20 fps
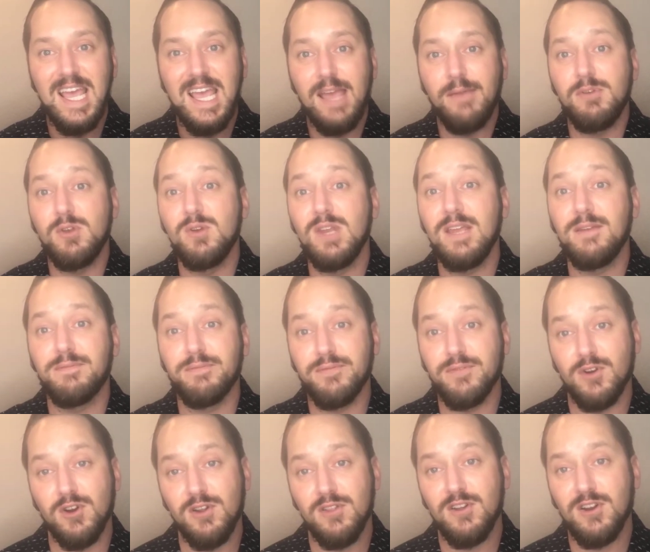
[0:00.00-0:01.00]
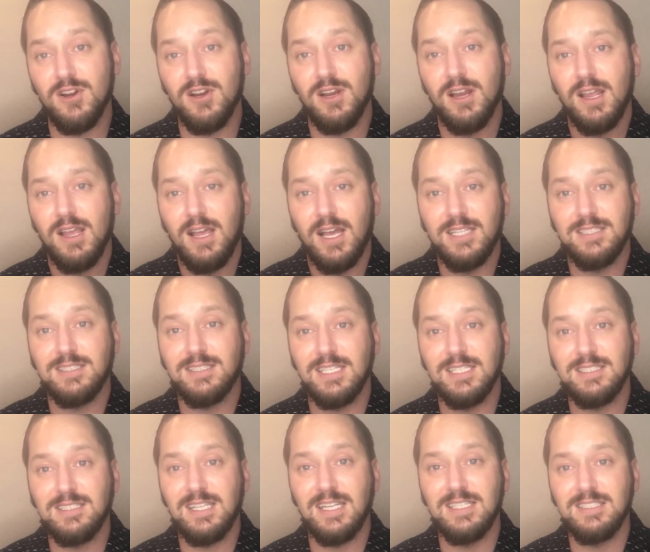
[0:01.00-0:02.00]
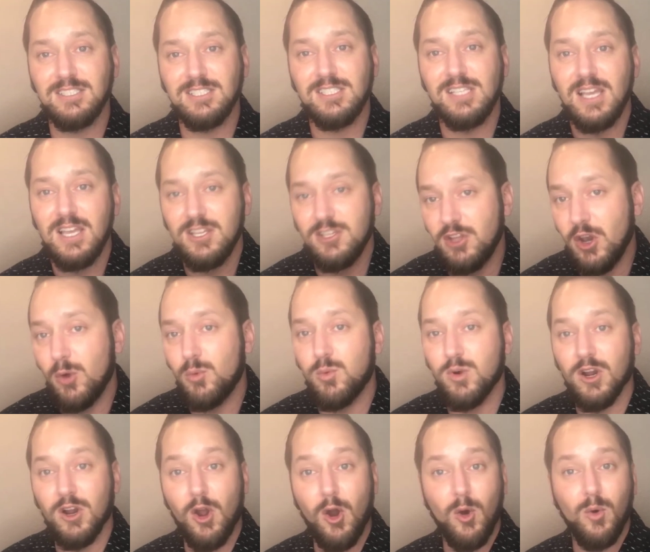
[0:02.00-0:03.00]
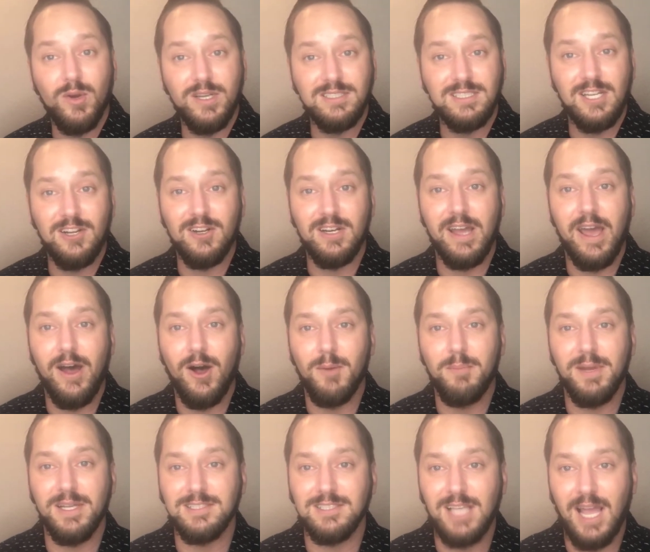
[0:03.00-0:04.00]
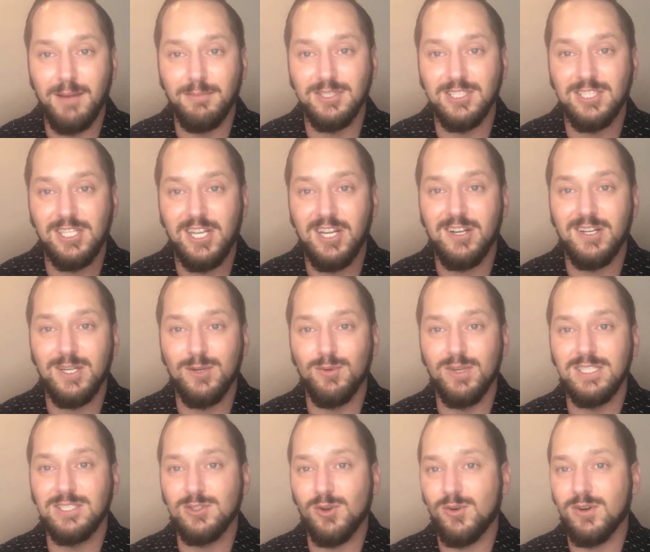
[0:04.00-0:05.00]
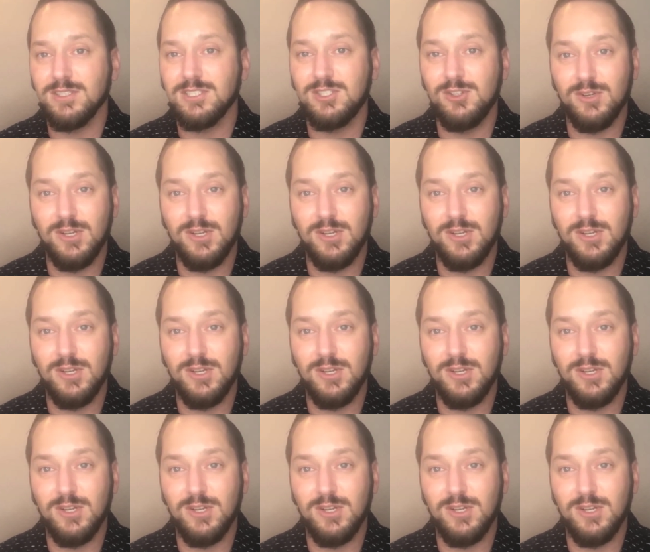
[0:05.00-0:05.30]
If you need further assistance, we're always here to help at Cybersecurity Resource.